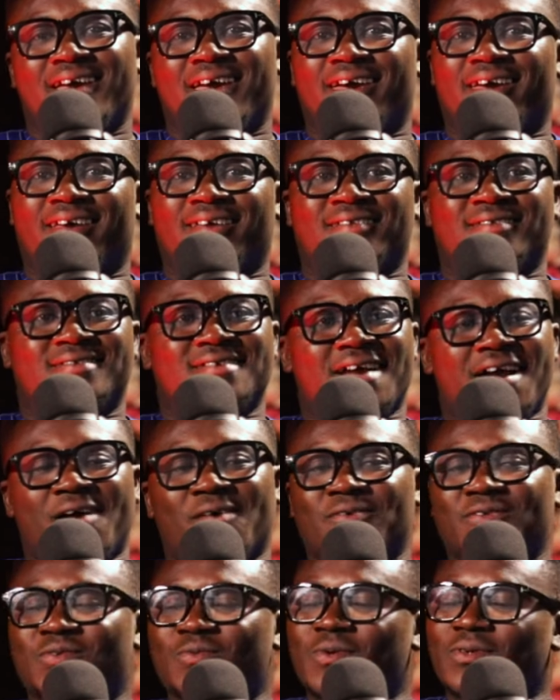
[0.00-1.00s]
And I
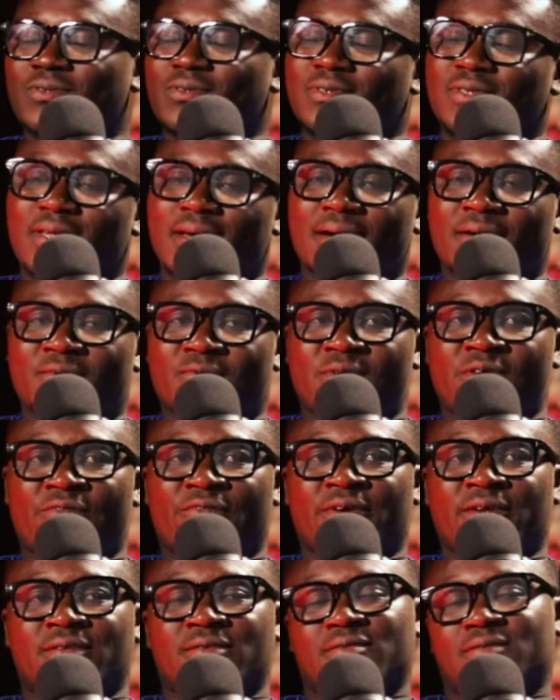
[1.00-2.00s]
also want to thank
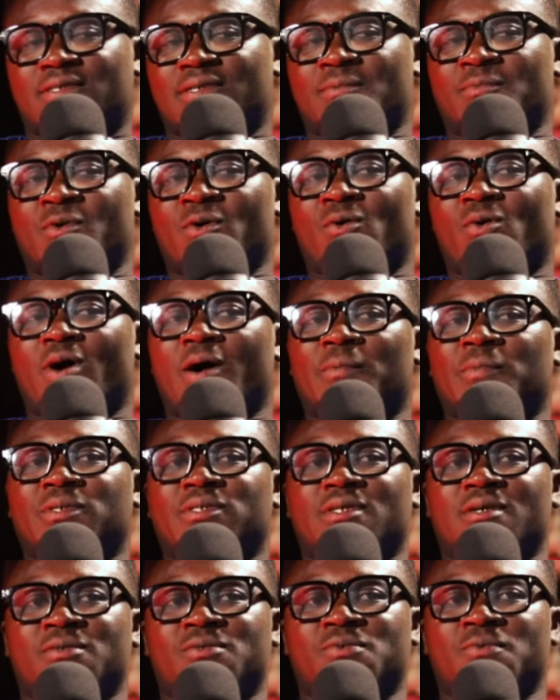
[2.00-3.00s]
Reverend Samuel Kwame
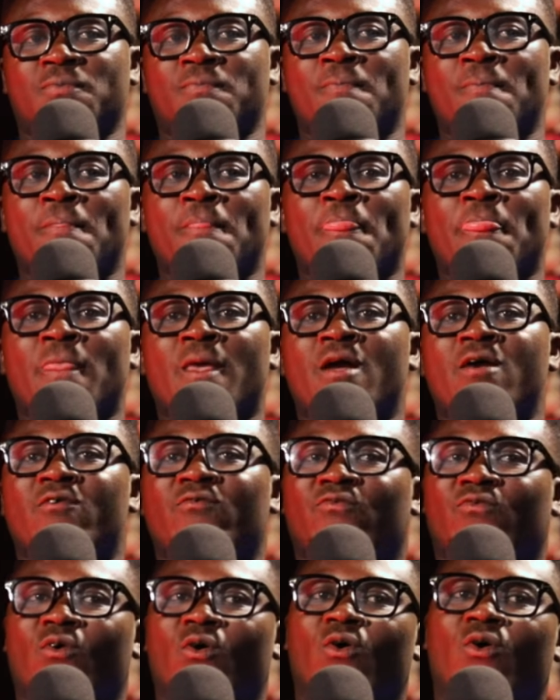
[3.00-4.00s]
Sasu
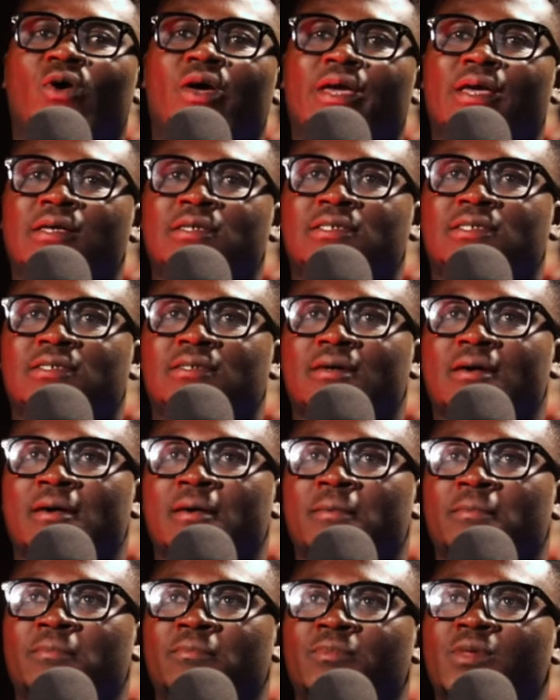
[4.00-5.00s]
for his
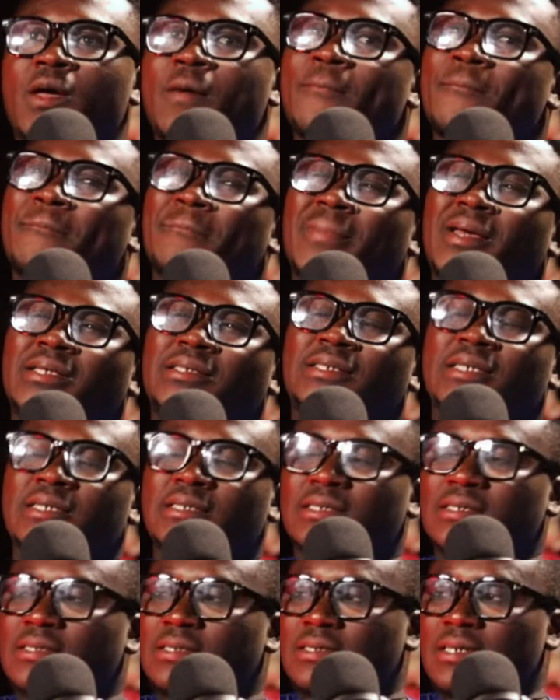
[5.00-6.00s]
um,
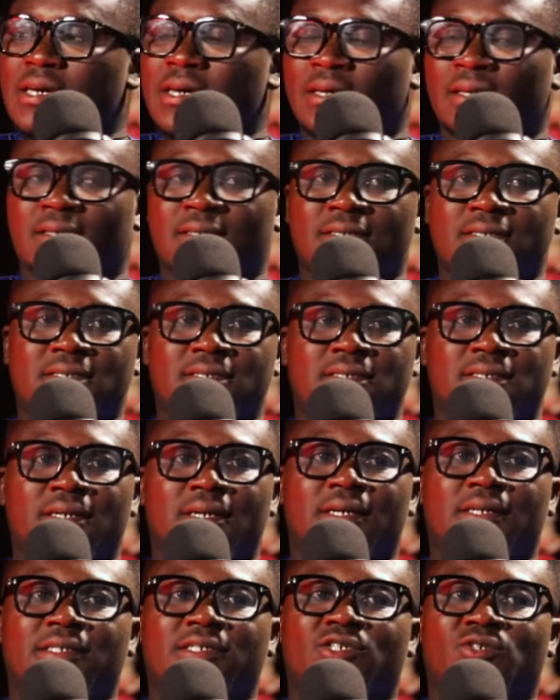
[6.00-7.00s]
messages and
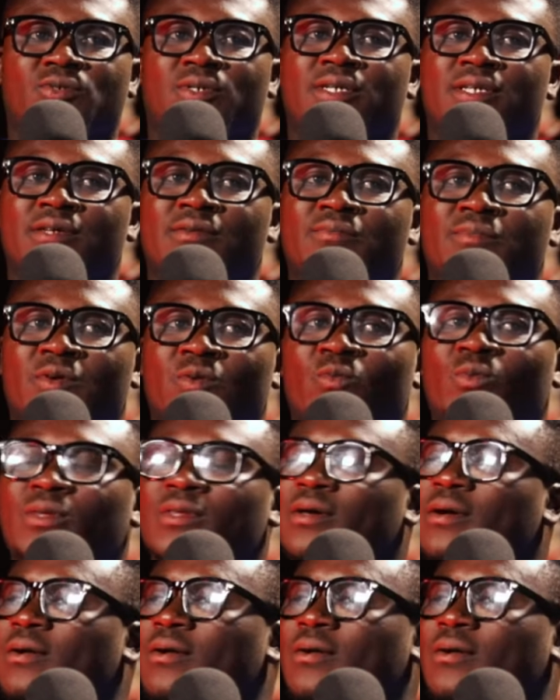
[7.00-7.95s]
training me with the